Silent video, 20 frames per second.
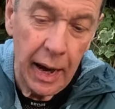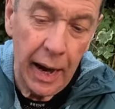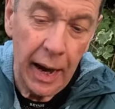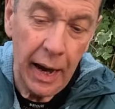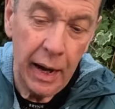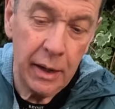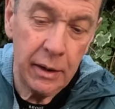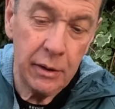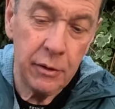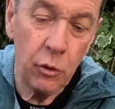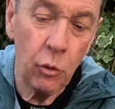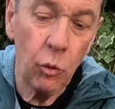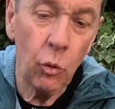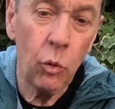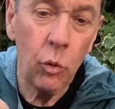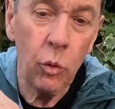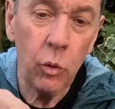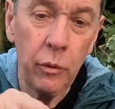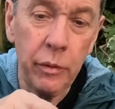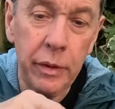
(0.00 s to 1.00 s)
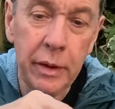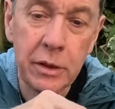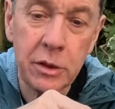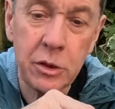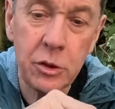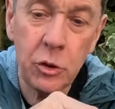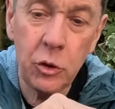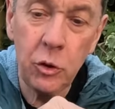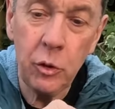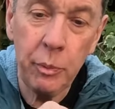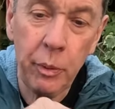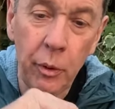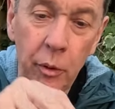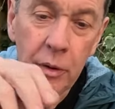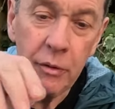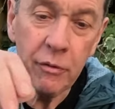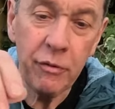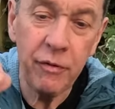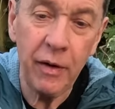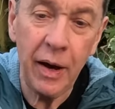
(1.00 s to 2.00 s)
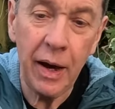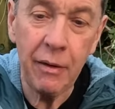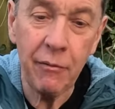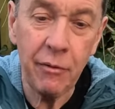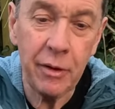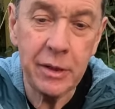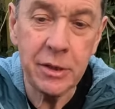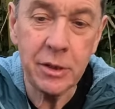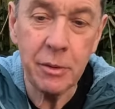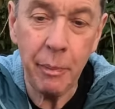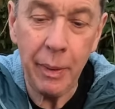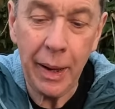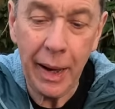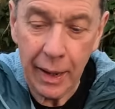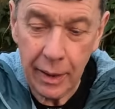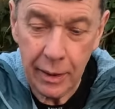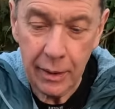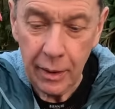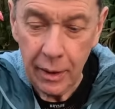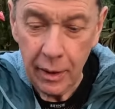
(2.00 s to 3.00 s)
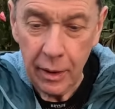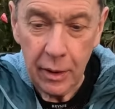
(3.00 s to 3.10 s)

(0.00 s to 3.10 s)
and or this 2.5 litre pan,